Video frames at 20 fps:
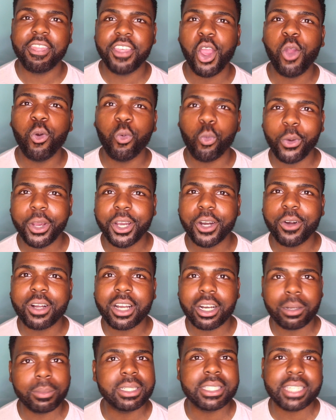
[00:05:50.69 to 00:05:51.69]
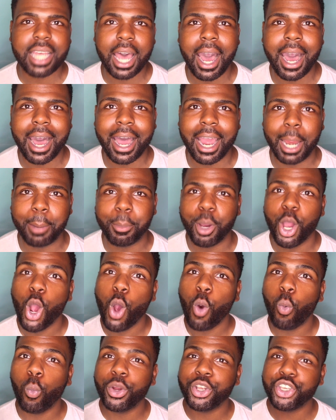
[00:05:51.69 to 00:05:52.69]
There will come a time
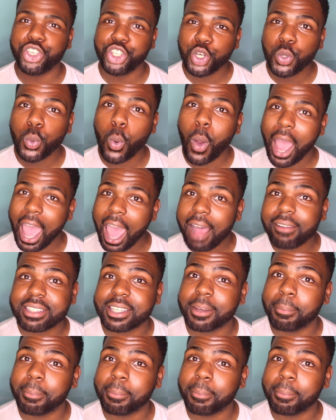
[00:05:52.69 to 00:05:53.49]
when you will have